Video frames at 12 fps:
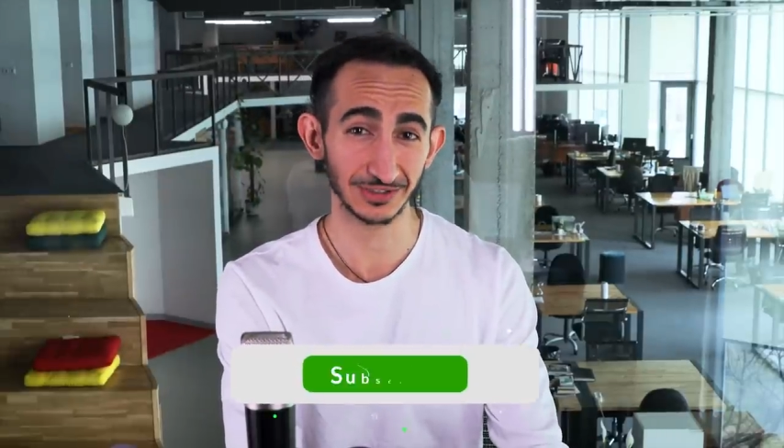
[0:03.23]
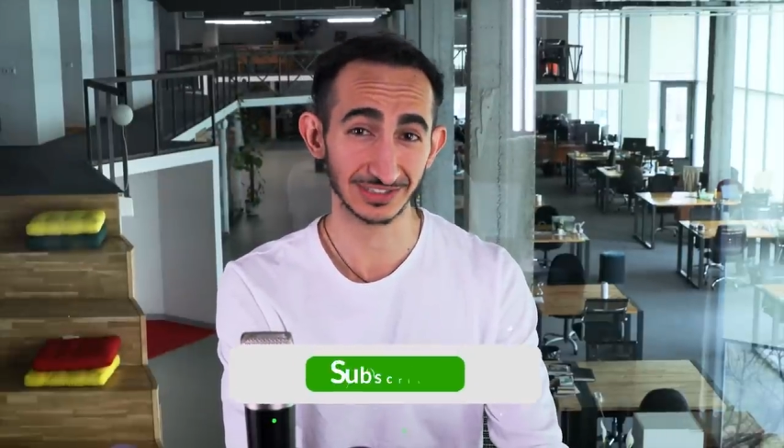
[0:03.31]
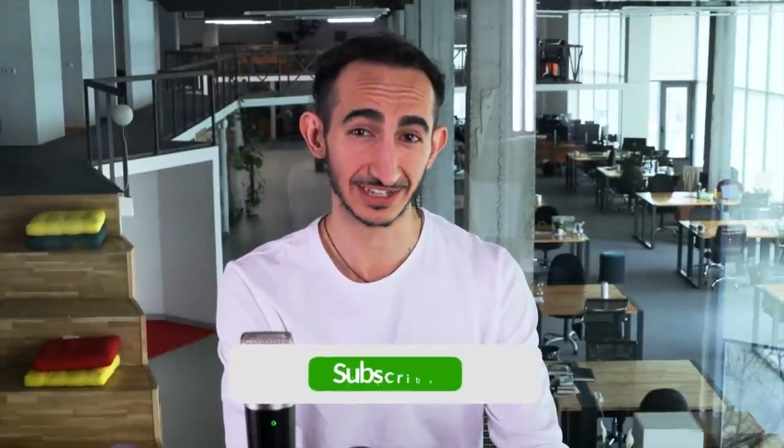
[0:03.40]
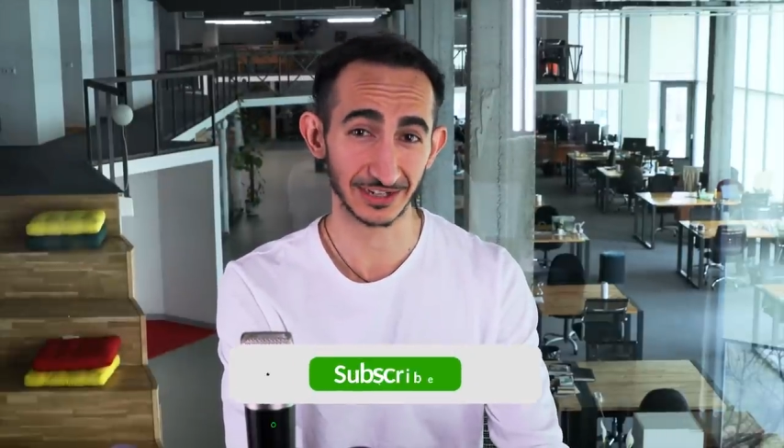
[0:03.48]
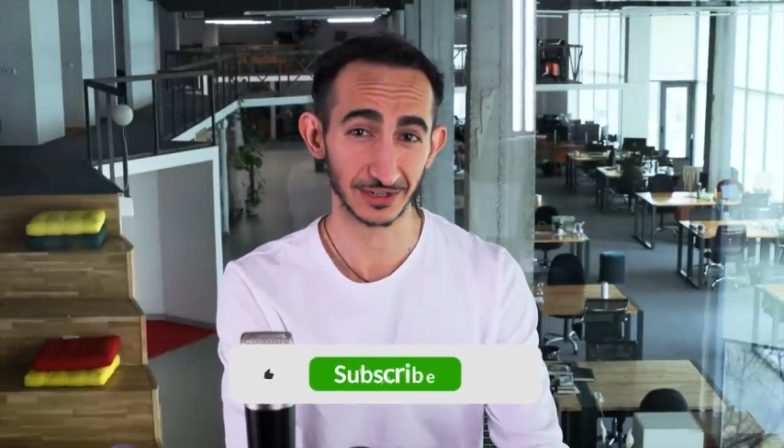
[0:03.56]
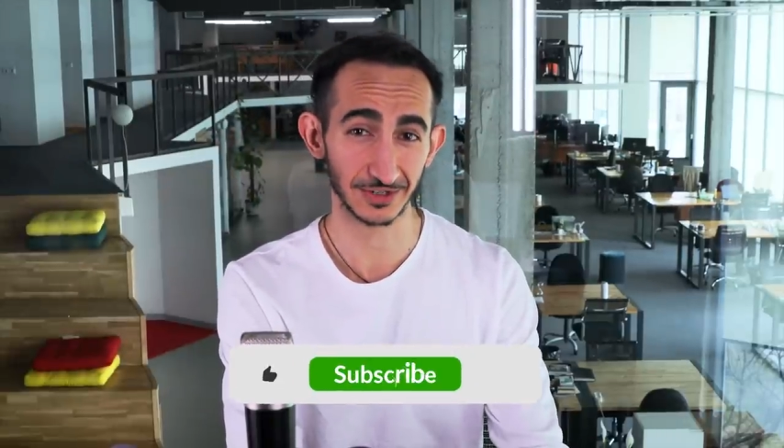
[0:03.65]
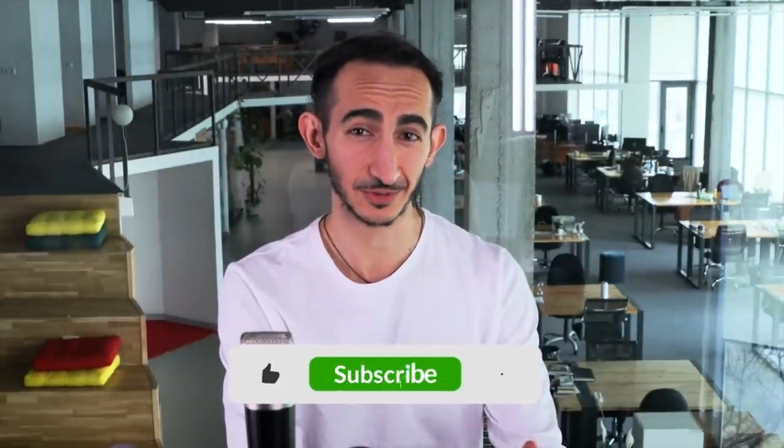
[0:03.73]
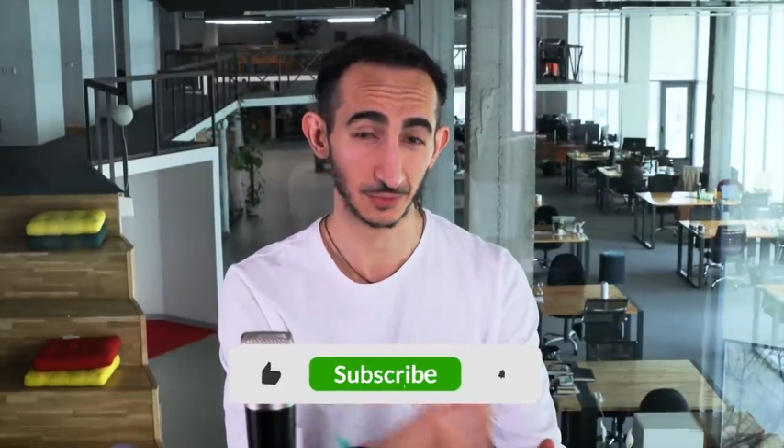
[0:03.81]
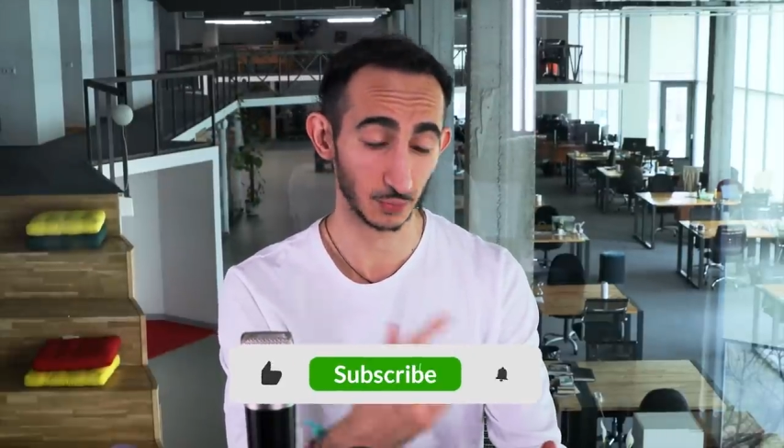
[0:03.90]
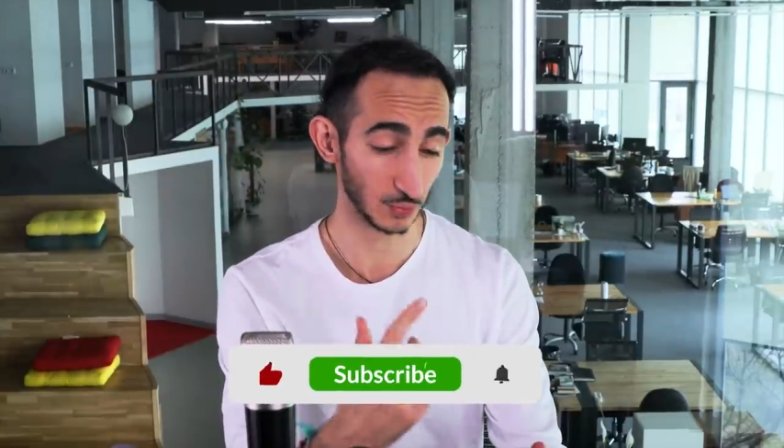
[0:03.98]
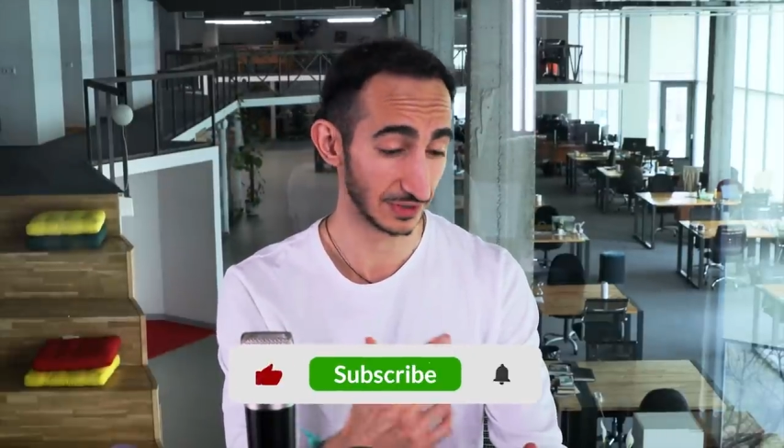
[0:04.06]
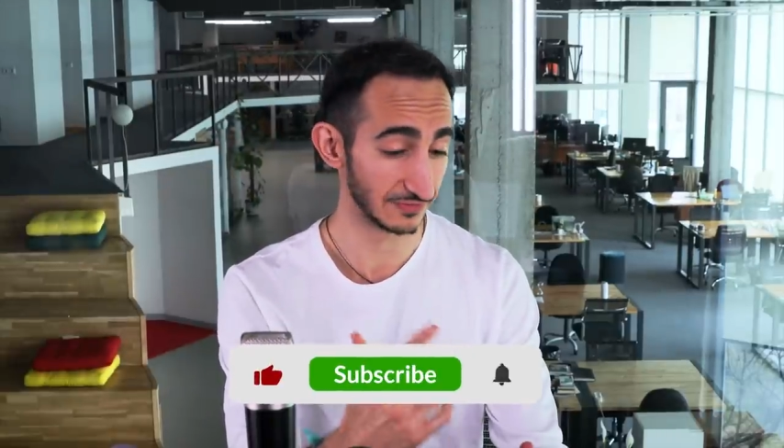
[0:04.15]
newsletter
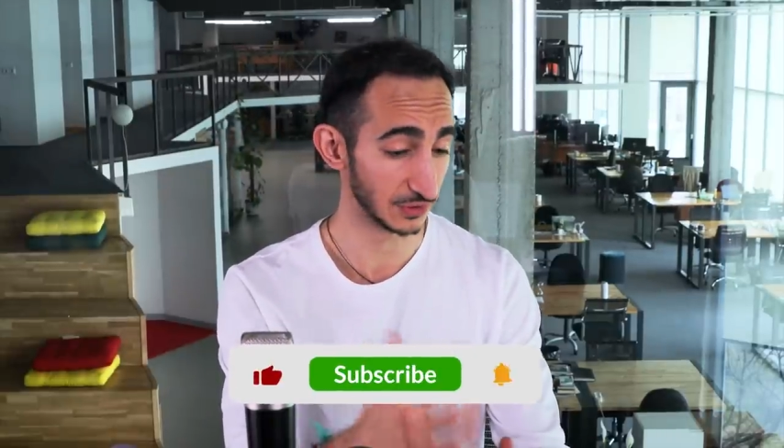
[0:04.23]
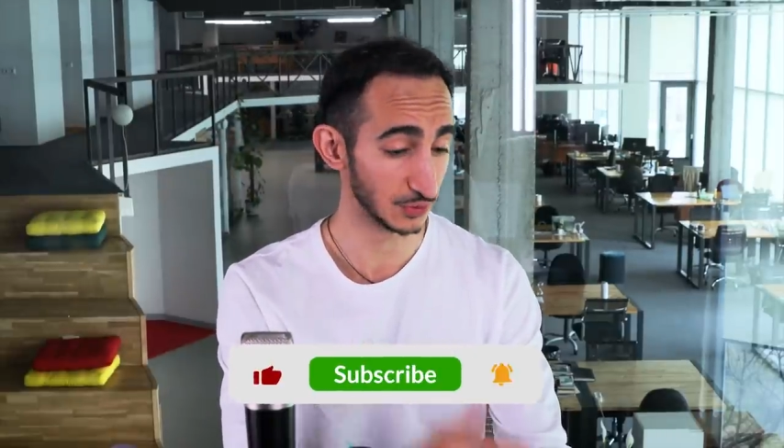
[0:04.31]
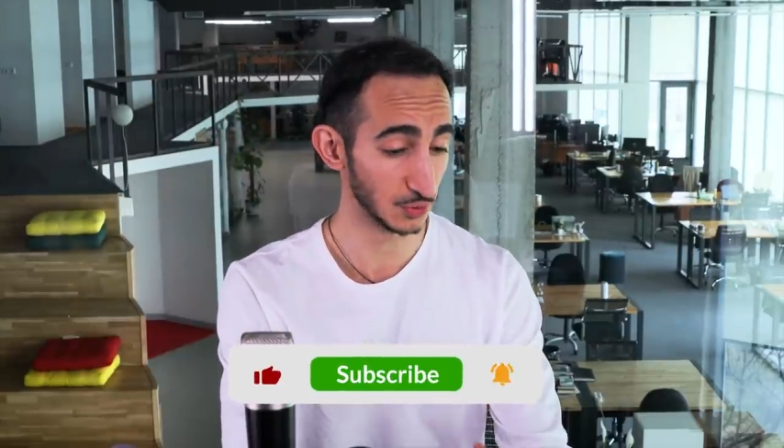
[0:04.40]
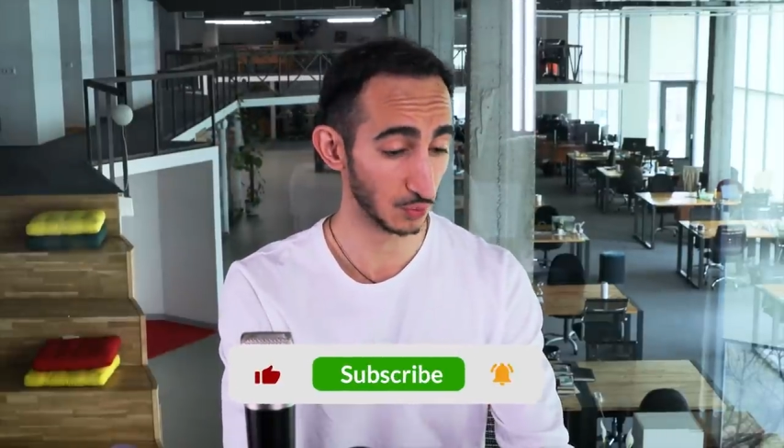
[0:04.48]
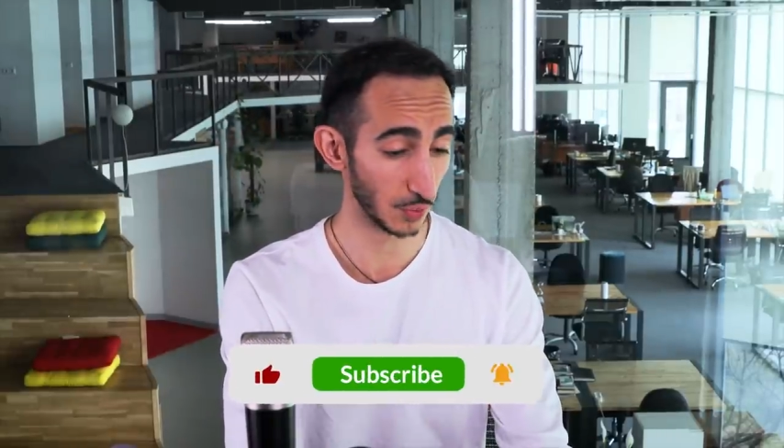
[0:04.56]
review,